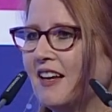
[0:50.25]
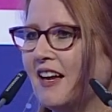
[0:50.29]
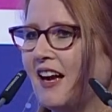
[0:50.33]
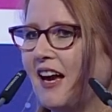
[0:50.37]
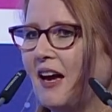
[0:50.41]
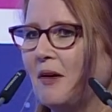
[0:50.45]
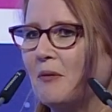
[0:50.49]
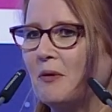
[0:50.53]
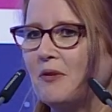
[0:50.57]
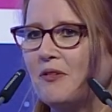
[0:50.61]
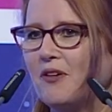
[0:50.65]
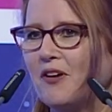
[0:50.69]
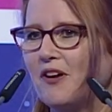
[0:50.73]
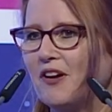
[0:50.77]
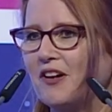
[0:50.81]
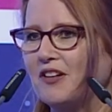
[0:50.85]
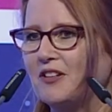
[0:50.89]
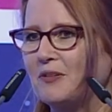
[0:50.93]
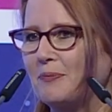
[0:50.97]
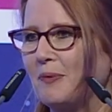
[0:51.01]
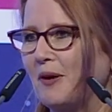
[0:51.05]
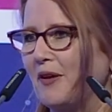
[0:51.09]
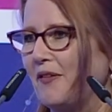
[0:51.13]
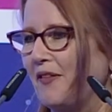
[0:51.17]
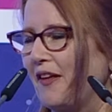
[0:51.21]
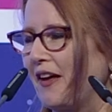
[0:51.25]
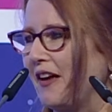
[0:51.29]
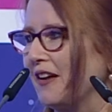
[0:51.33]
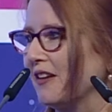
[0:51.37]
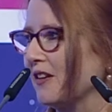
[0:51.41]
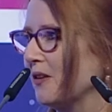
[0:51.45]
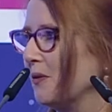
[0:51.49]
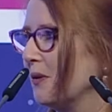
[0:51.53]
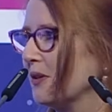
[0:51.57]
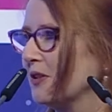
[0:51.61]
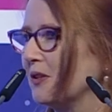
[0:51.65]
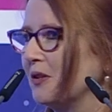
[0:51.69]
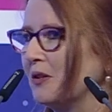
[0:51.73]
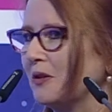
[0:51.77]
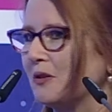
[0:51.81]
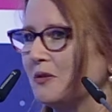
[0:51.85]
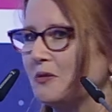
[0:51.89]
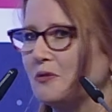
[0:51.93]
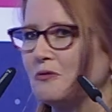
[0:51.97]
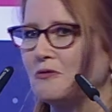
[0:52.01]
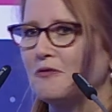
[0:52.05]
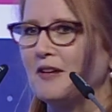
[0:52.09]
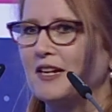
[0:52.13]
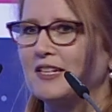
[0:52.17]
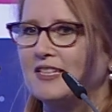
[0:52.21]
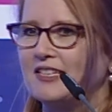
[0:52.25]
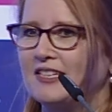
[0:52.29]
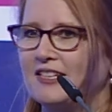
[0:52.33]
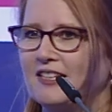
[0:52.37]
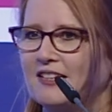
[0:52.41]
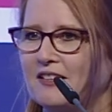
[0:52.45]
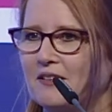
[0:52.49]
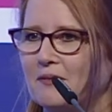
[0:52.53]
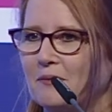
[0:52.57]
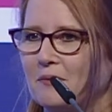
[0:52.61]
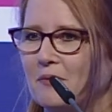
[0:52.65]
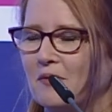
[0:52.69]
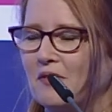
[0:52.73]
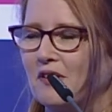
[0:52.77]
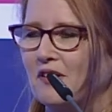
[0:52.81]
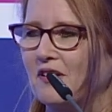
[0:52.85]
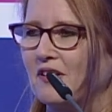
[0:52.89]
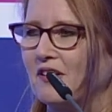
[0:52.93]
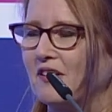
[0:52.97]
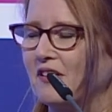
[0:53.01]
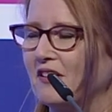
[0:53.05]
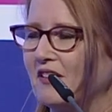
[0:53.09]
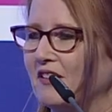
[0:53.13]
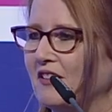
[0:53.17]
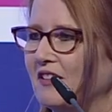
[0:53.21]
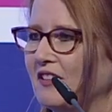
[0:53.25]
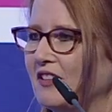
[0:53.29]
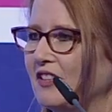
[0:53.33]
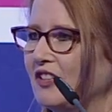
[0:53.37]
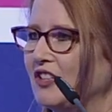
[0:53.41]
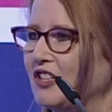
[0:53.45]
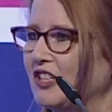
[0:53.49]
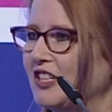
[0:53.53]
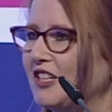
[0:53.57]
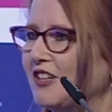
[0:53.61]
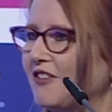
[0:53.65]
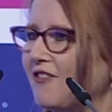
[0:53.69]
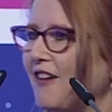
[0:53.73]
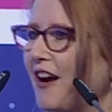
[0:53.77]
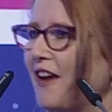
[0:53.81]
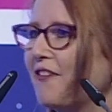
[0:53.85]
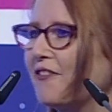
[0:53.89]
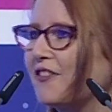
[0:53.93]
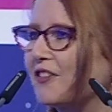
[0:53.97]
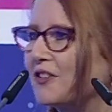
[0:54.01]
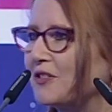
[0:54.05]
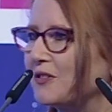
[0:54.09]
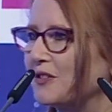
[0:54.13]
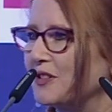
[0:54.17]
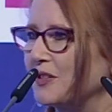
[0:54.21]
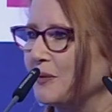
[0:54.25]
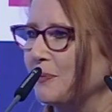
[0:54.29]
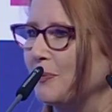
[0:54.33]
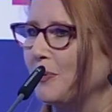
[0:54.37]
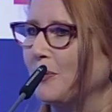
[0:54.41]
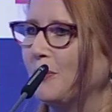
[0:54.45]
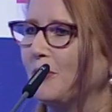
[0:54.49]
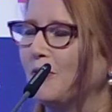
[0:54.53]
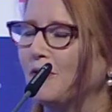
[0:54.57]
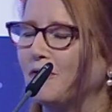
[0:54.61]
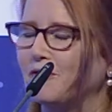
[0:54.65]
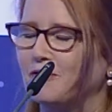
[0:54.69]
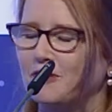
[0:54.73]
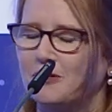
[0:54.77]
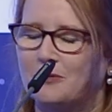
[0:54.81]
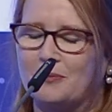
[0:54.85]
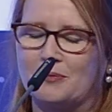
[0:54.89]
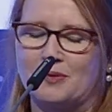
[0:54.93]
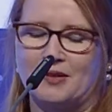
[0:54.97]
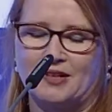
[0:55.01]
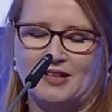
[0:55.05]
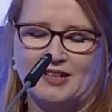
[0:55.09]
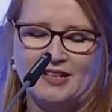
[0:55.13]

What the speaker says: and we've heard about that quite a lot already, the geographical support from